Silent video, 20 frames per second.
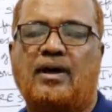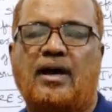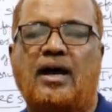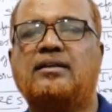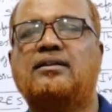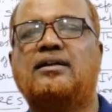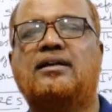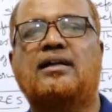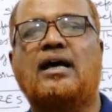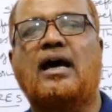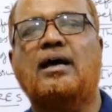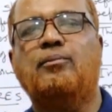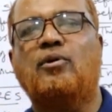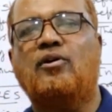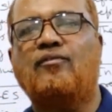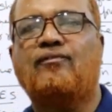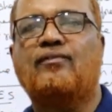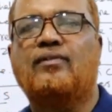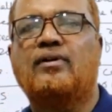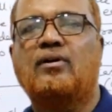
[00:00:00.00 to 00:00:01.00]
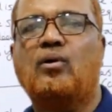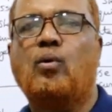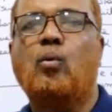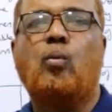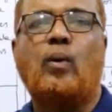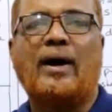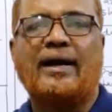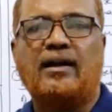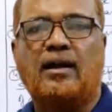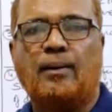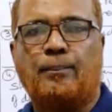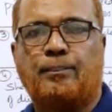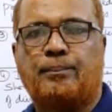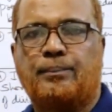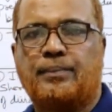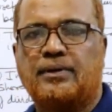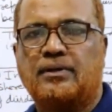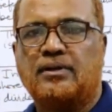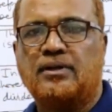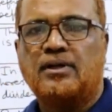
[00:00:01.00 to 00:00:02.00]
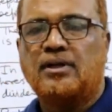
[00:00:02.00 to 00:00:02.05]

at the time of wind up.